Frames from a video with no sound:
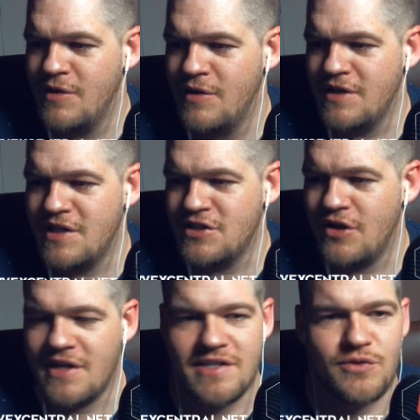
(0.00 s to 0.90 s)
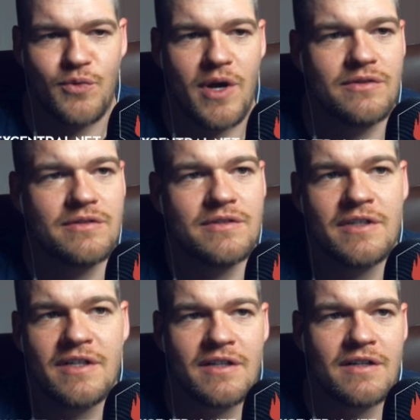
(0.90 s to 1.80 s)
pay attention to you guys as well.
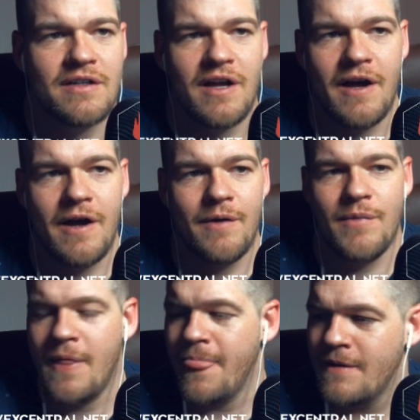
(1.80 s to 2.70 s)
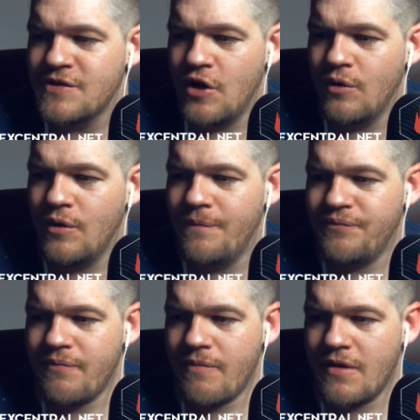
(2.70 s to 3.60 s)
So
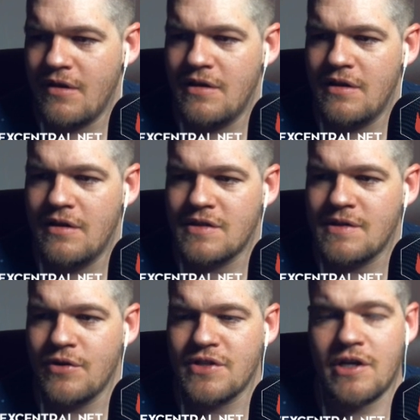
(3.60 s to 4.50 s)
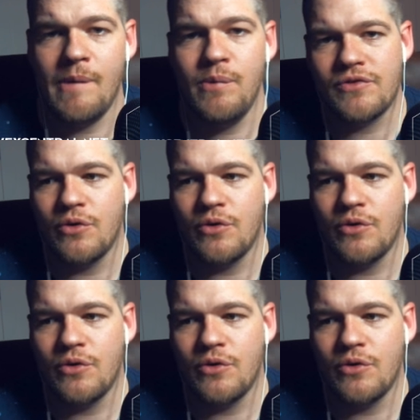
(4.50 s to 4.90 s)
there's a couple of